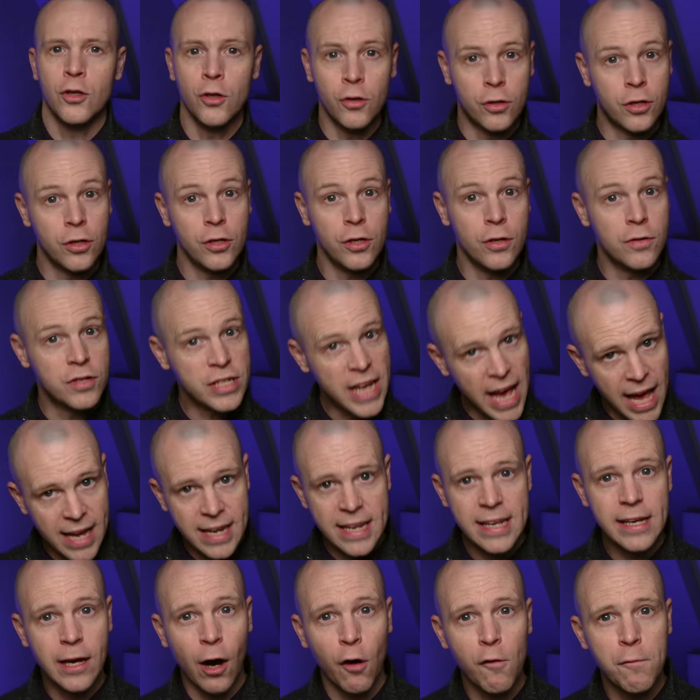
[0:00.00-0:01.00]
You can use
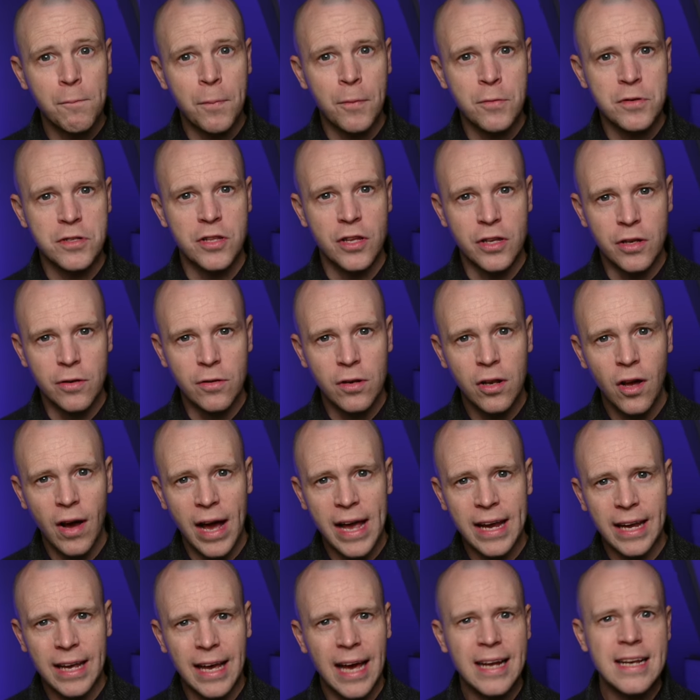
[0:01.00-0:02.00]
any golf balls that you
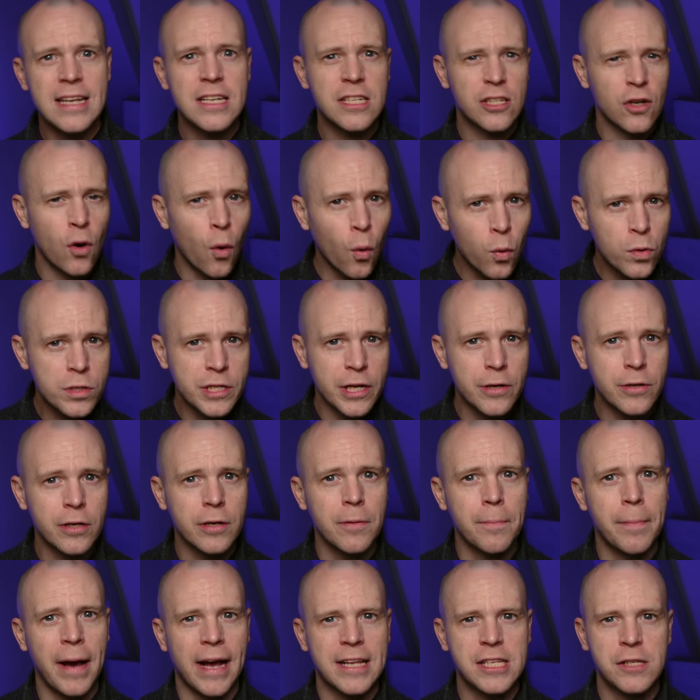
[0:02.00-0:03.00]
like, and it's also
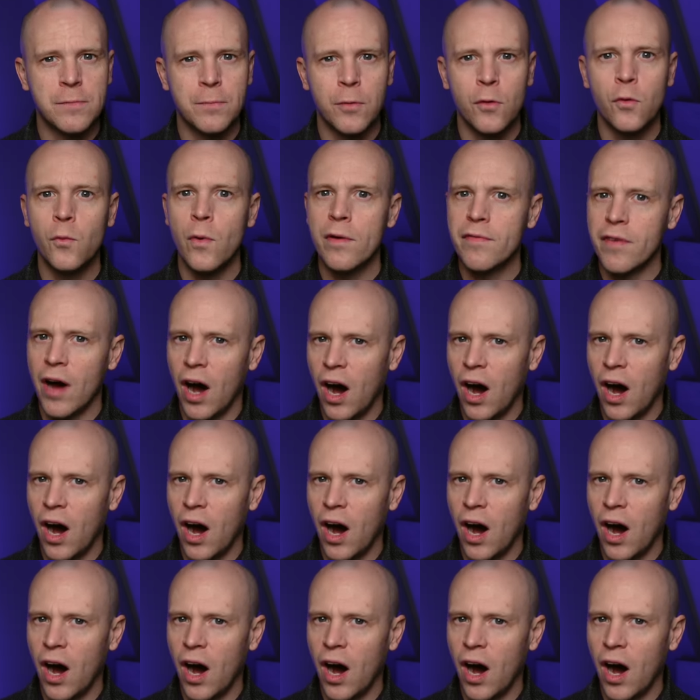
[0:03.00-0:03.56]
compatible with